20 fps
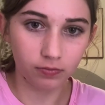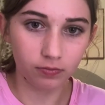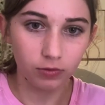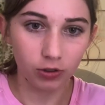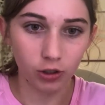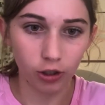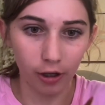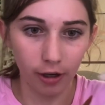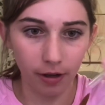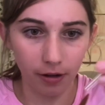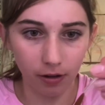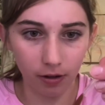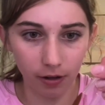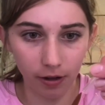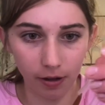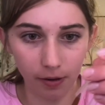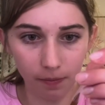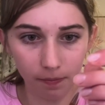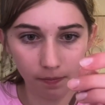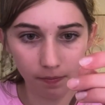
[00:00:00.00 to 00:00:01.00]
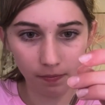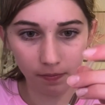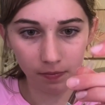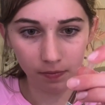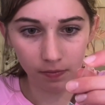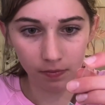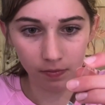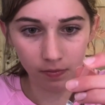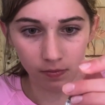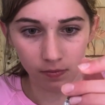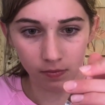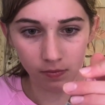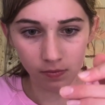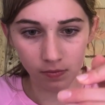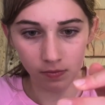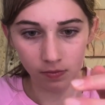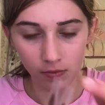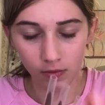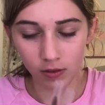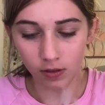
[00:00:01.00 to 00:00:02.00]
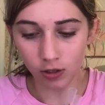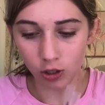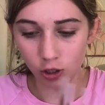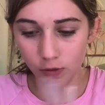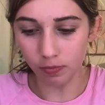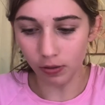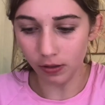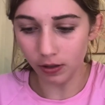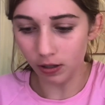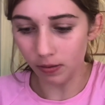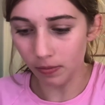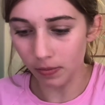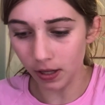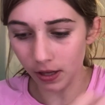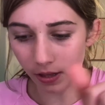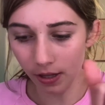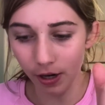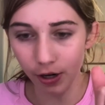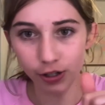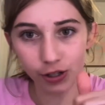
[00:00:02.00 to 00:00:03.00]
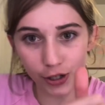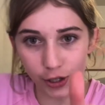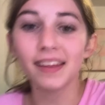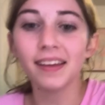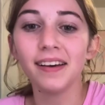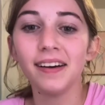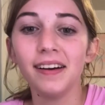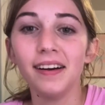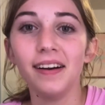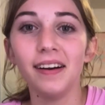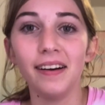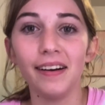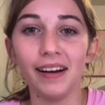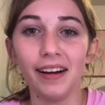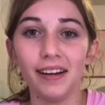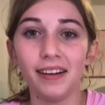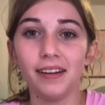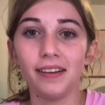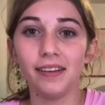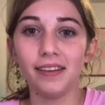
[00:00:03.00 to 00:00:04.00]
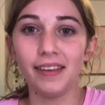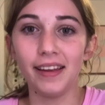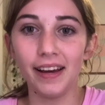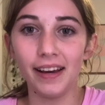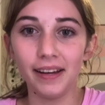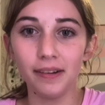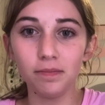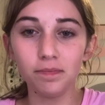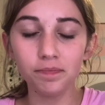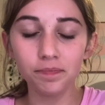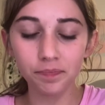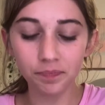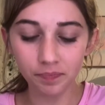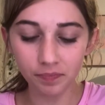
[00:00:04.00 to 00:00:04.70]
Sorry, okay. Just put them in there too. All right, then